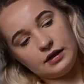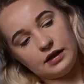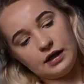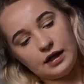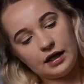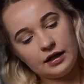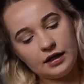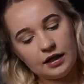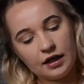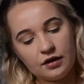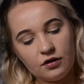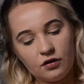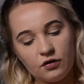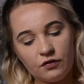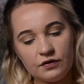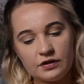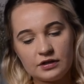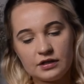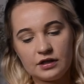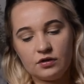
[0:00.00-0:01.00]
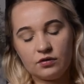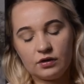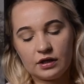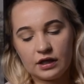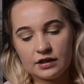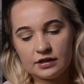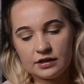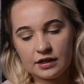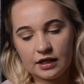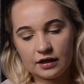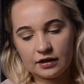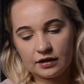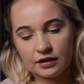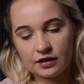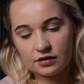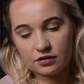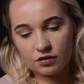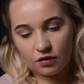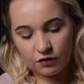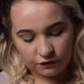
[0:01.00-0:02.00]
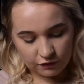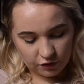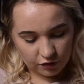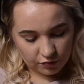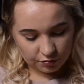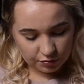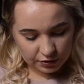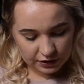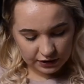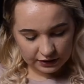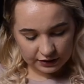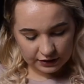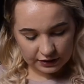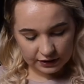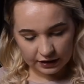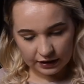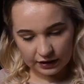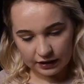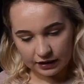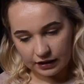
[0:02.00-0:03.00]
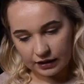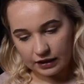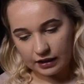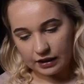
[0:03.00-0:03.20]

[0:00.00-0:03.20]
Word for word: and then obviously you can take this off completely